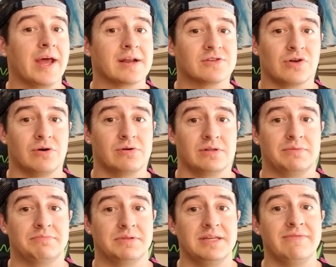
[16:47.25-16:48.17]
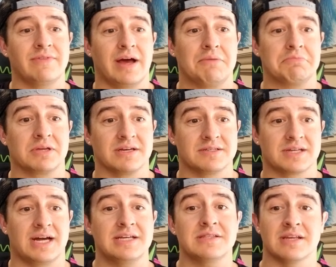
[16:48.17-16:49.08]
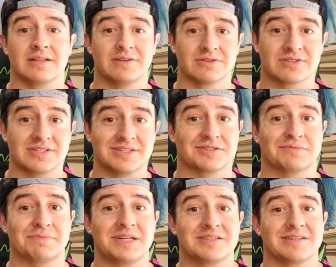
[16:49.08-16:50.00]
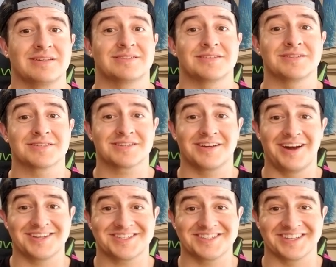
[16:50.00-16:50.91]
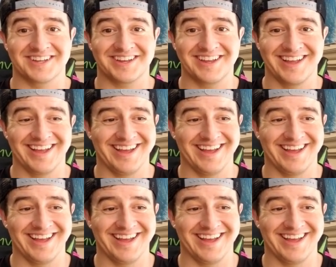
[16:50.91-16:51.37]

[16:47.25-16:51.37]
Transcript: and I totally believe that because I think Little Caesars pizza is disgusting,